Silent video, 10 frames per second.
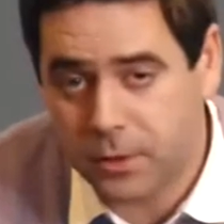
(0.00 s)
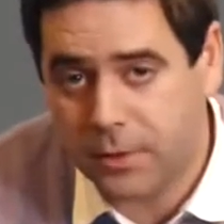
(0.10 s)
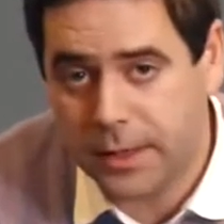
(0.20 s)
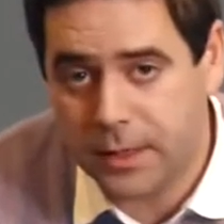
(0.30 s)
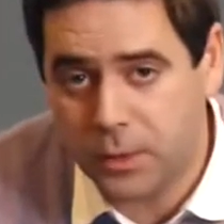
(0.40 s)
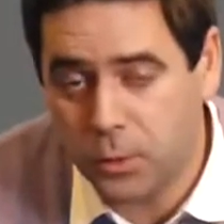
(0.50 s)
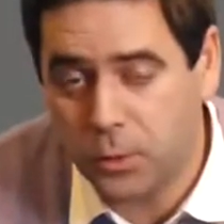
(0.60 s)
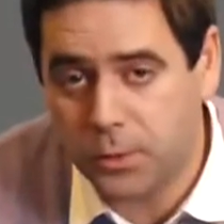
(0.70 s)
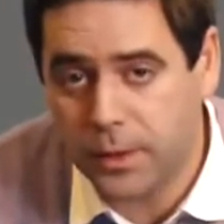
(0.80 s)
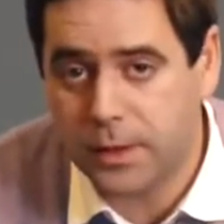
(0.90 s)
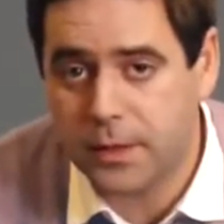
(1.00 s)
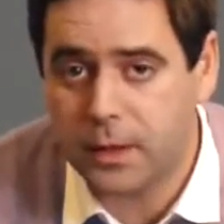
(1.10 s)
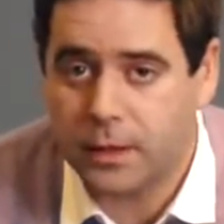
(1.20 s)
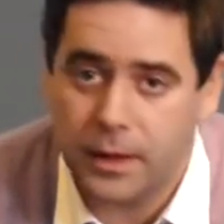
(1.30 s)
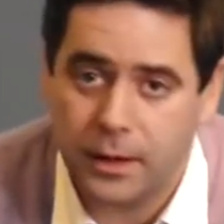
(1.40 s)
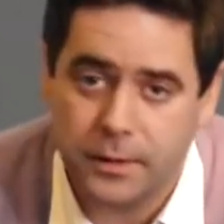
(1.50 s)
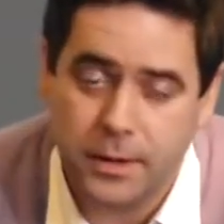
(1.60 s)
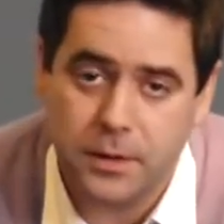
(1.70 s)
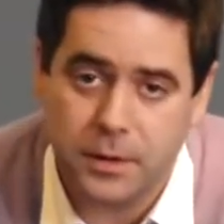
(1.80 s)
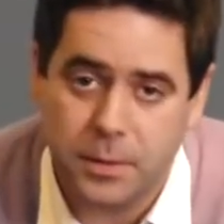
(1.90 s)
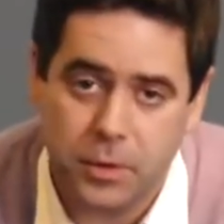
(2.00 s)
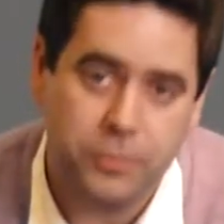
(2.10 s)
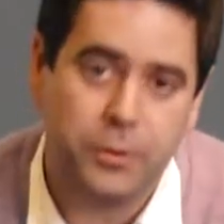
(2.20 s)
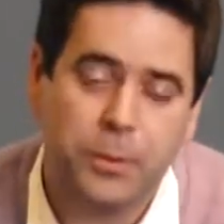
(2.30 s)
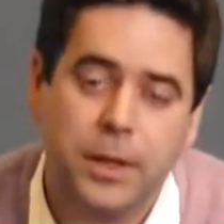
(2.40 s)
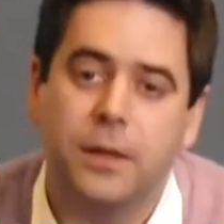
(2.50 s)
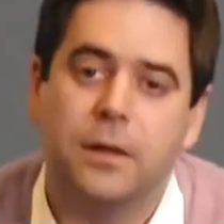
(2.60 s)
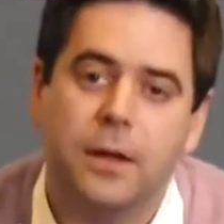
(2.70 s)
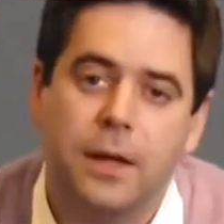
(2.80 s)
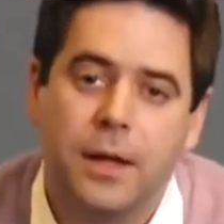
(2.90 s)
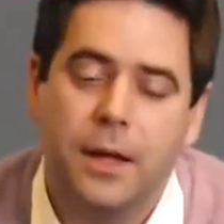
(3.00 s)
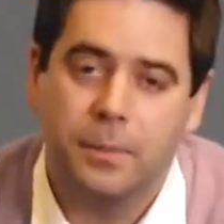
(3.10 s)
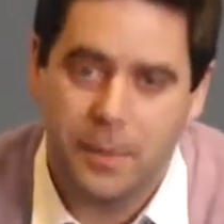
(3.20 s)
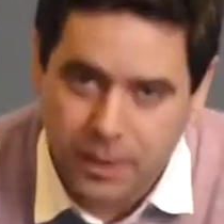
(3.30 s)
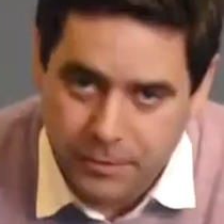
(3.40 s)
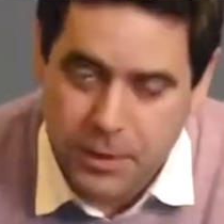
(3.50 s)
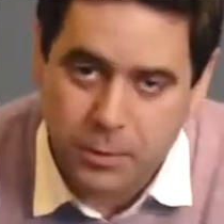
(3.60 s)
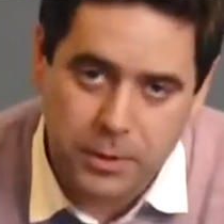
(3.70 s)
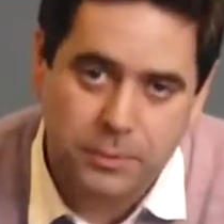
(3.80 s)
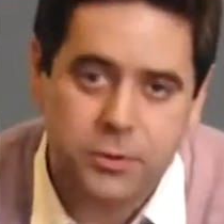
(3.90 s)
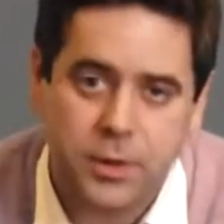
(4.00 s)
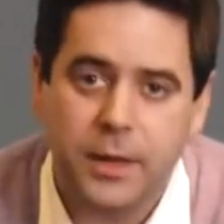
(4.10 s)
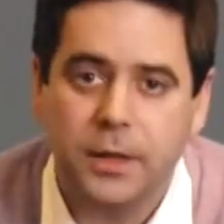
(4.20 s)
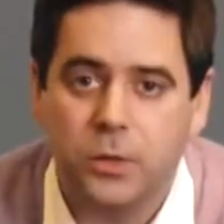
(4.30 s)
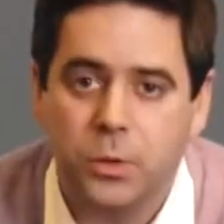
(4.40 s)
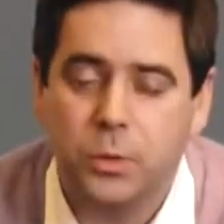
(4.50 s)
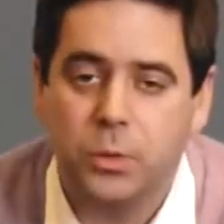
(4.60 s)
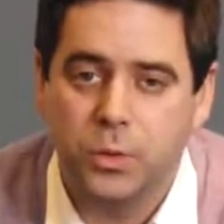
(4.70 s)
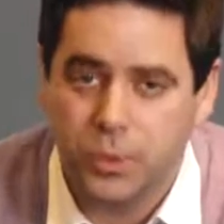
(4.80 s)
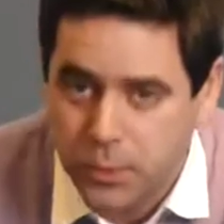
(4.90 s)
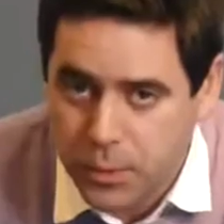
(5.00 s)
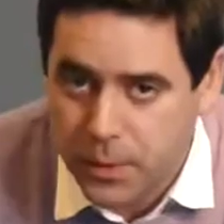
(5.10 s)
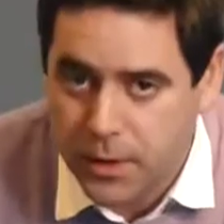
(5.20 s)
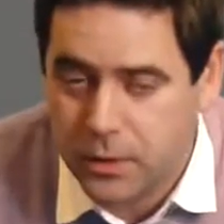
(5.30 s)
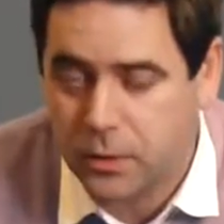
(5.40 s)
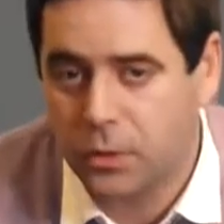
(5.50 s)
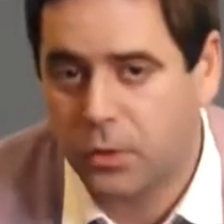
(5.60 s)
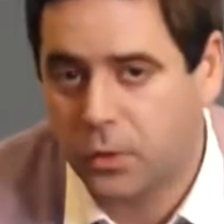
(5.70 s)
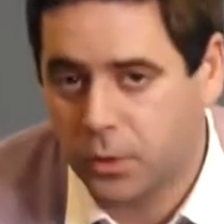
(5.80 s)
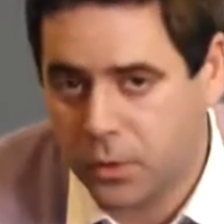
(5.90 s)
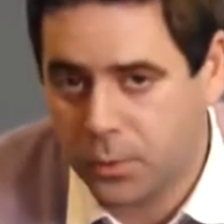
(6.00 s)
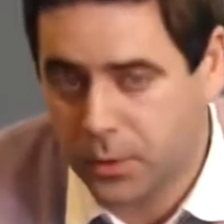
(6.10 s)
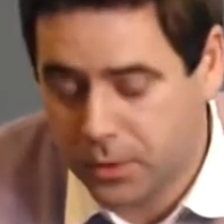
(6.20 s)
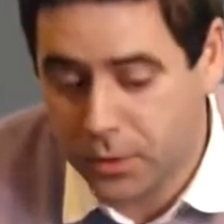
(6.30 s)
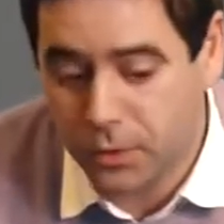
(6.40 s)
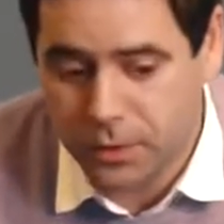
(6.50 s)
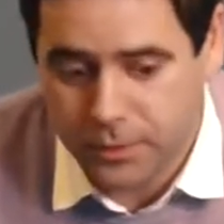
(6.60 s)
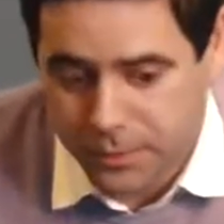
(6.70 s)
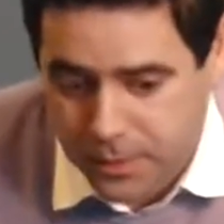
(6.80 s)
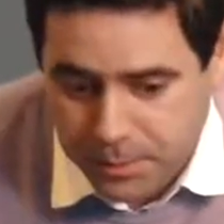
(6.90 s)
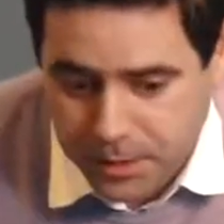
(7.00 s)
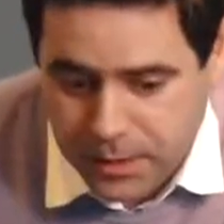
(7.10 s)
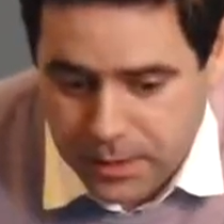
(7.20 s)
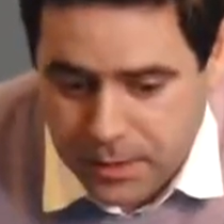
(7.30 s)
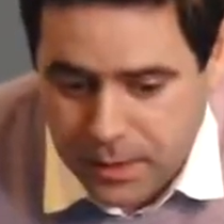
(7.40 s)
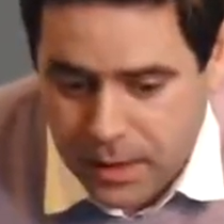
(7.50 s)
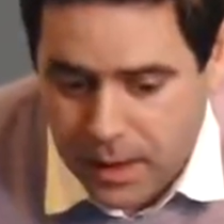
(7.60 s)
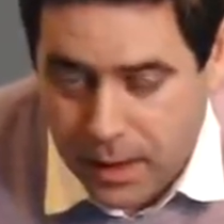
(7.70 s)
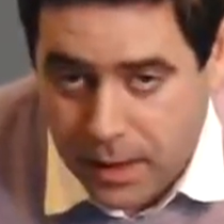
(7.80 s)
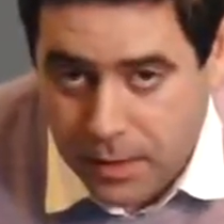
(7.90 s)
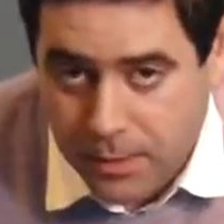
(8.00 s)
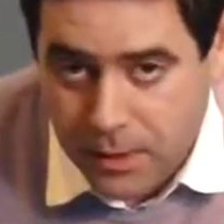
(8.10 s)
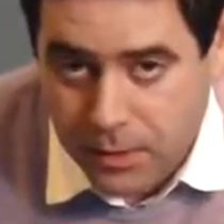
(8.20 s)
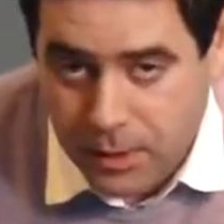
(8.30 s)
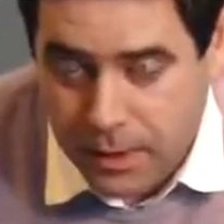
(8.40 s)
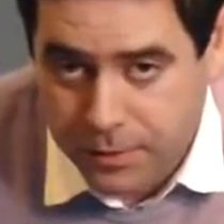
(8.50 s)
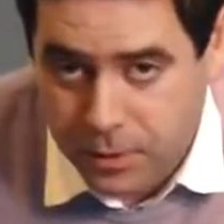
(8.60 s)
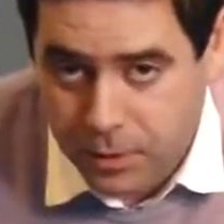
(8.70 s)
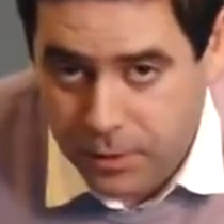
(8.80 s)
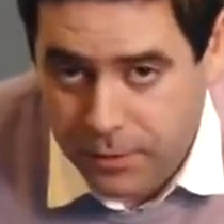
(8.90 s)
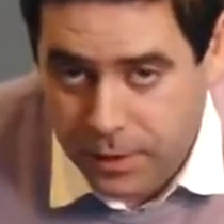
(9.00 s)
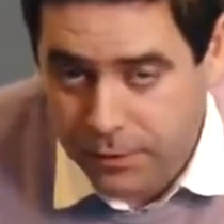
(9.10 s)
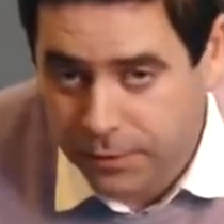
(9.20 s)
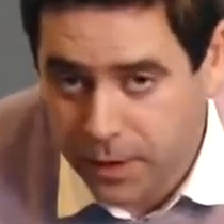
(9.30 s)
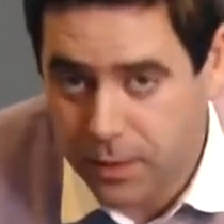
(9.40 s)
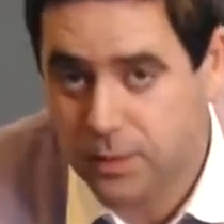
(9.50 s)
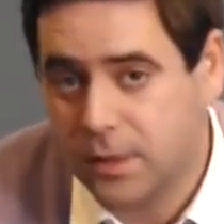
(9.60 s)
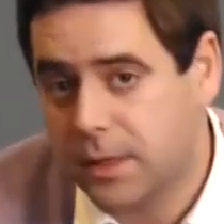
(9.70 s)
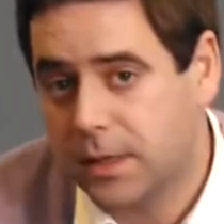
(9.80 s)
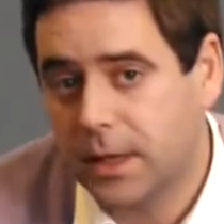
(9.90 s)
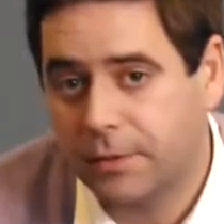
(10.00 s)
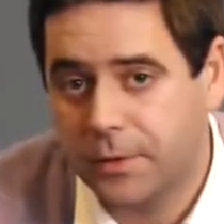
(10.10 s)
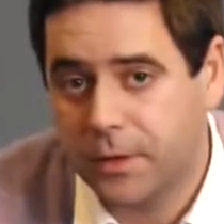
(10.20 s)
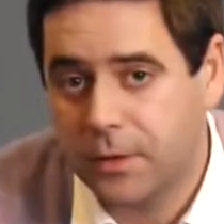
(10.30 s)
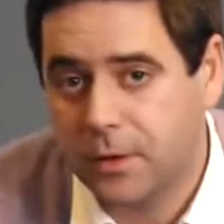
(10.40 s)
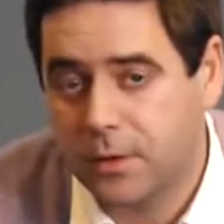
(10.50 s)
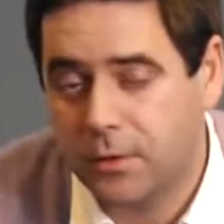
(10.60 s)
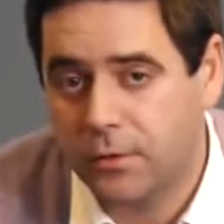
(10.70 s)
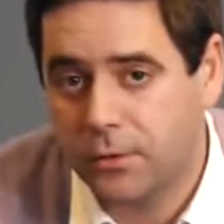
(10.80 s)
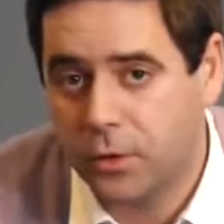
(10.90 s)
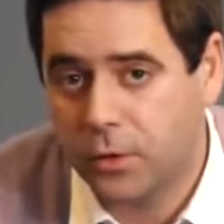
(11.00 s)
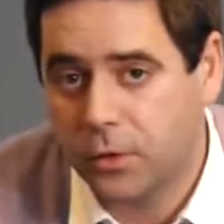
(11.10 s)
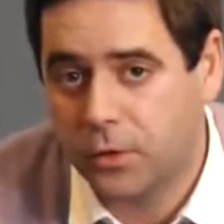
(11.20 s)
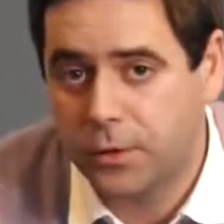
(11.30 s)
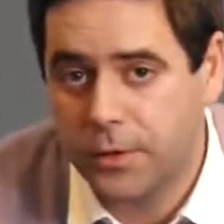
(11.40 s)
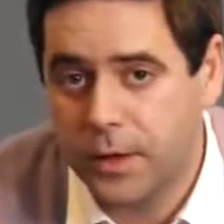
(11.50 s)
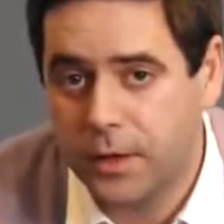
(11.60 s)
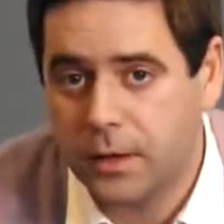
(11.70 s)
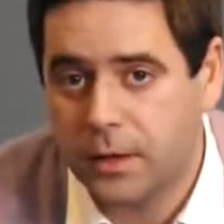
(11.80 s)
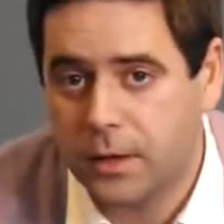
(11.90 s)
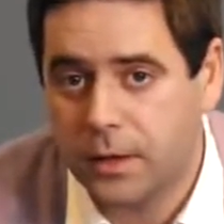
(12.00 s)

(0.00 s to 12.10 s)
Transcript: of us already know that it's unhealthy to be overweight. Many of us will have tried to lose weight or not to put it on in the first place. And you may not have to look very far to see evidence for the